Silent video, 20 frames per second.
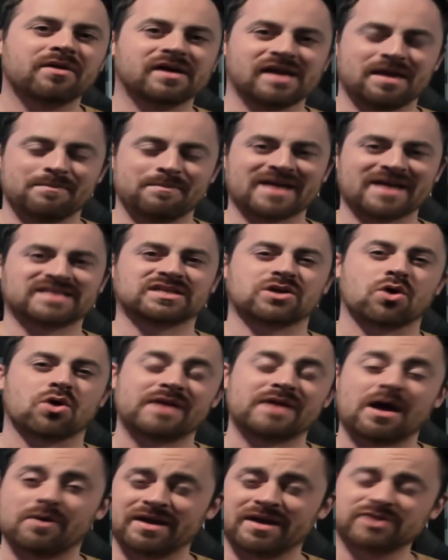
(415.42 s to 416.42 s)
and Mexico.
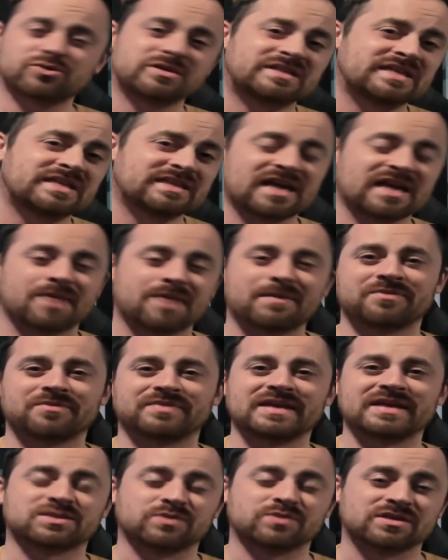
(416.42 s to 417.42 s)
Now, interesting thing about
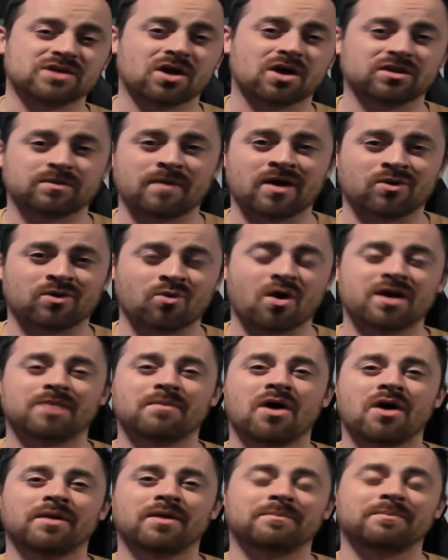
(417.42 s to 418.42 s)
this, we talked about
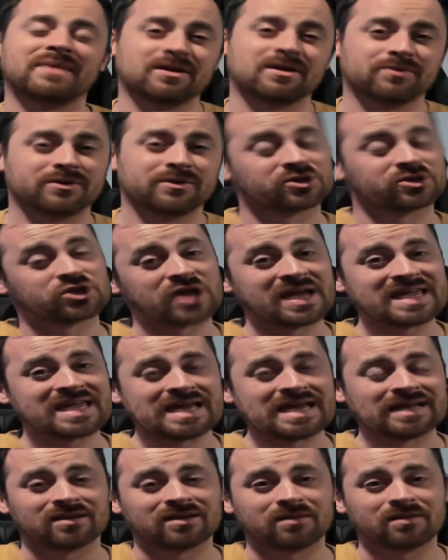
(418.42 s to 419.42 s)
Guatemala being a little shaky
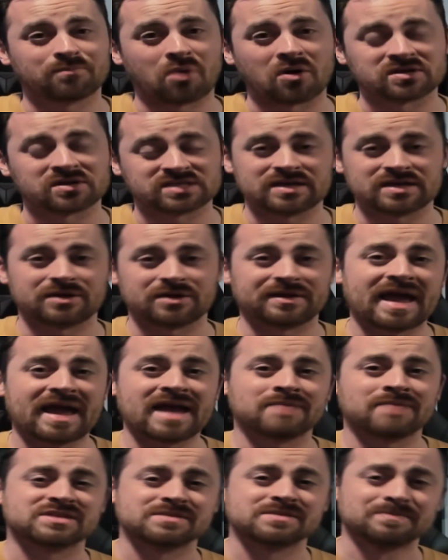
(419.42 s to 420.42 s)
in parts of their
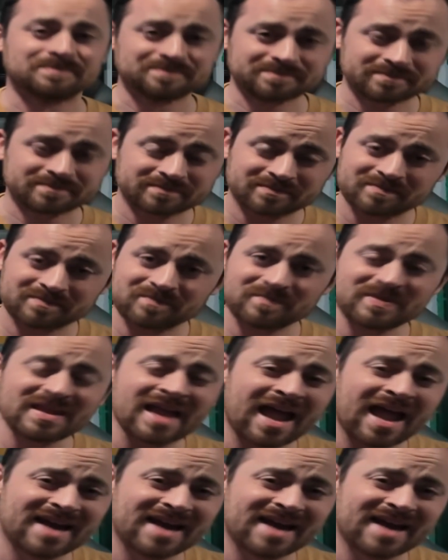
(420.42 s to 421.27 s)
games. And